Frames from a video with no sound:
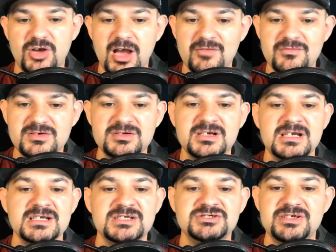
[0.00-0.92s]
However,
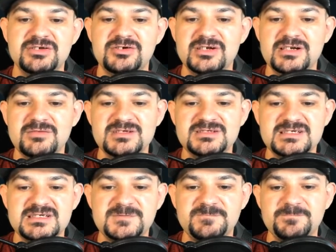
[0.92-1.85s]
she couldn't
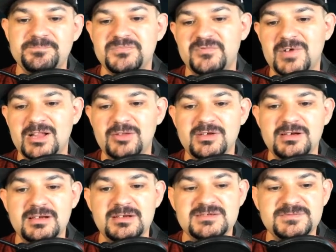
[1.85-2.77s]
resist
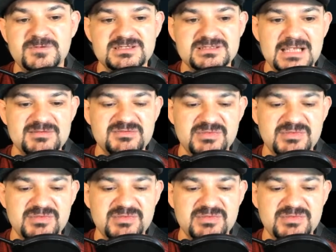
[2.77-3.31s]
following in his footsteps,